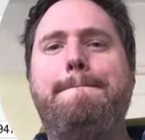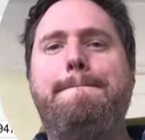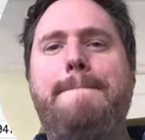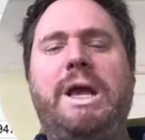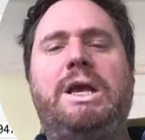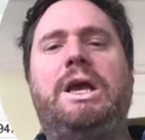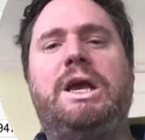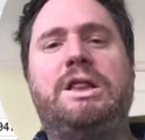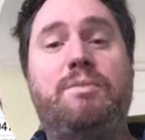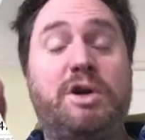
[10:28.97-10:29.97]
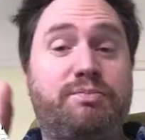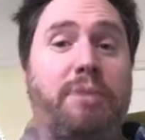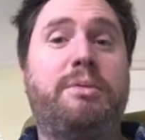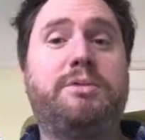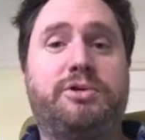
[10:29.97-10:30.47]
making it the most
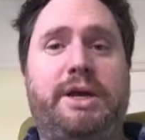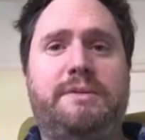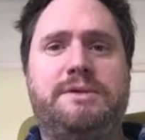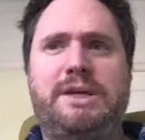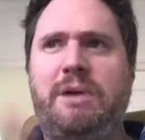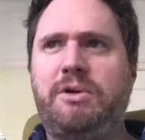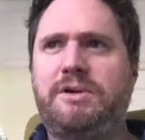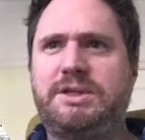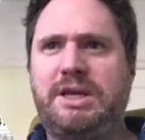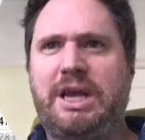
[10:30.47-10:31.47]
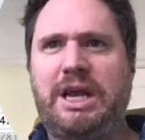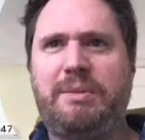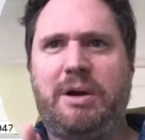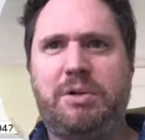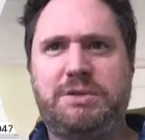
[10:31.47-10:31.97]
probable tree. So now we're not just thinking
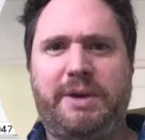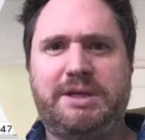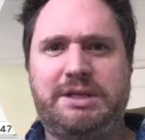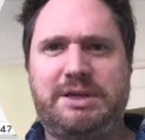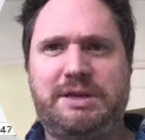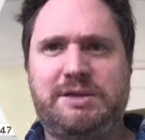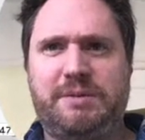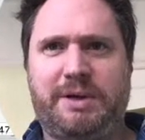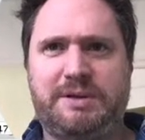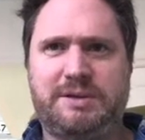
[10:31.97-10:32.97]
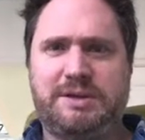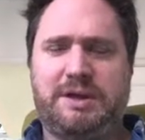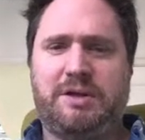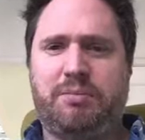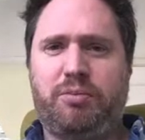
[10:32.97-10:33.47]
about which makes the sense on the basis
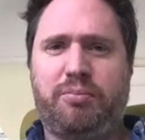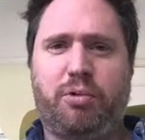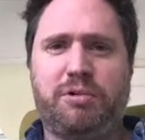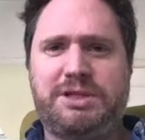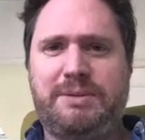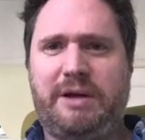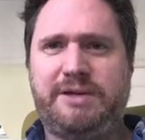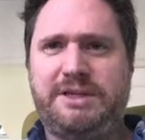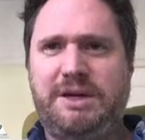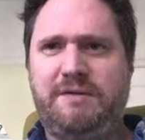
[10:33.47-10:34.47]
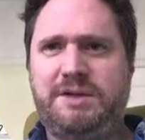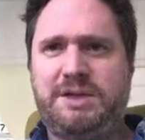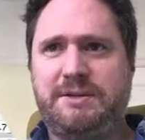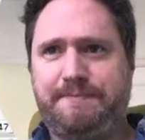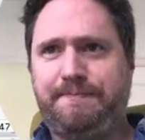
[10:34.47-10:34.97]
of the broad similarities and
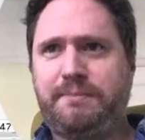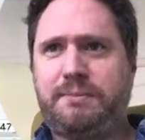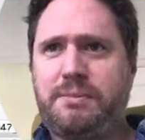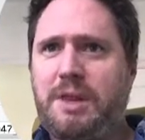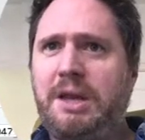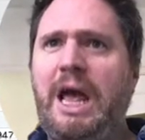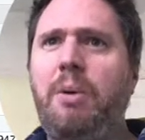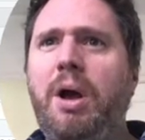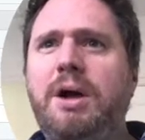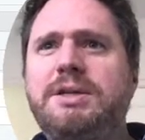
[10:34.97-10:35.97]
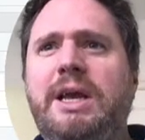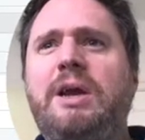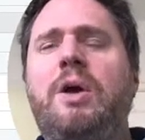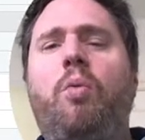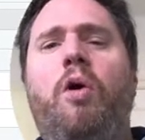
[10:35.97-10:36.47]
differences. Now we're asking
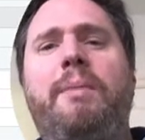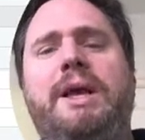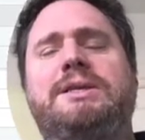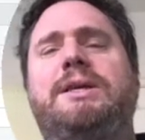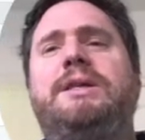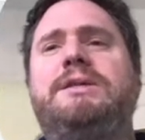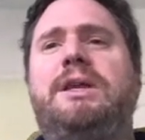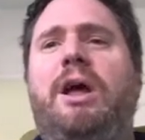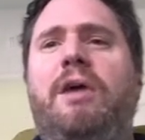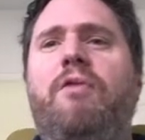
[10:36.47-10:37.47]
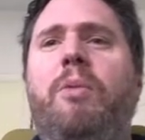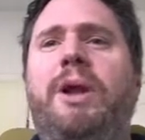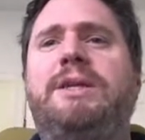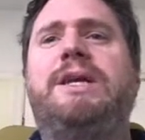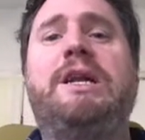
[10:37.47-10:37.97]
what makes sense in light of what we
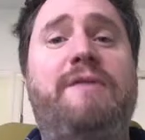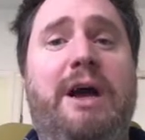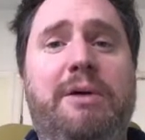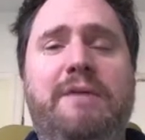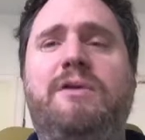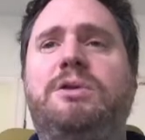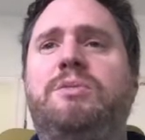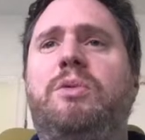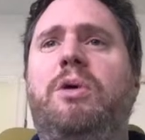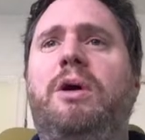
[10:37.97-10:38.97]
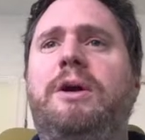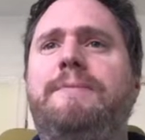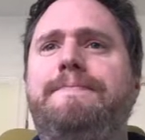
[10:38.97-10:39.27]
understand of how evolution would work.